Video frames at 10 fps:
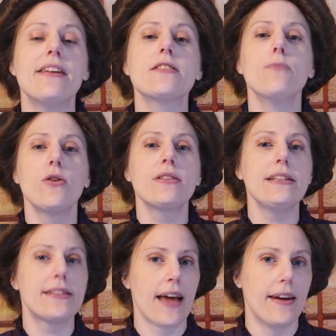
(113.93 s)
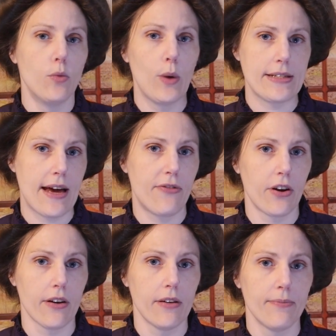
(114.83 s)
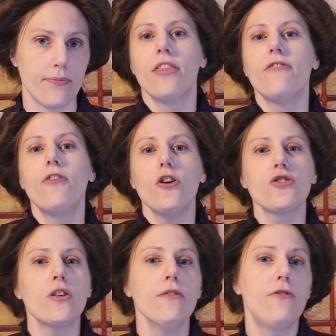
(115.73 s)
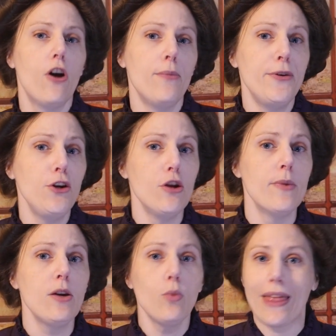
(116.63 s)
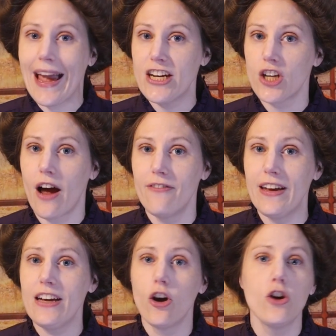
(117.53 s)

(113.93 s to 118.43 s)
and has mostly stayed in West Africa. The first confirmed human with HIV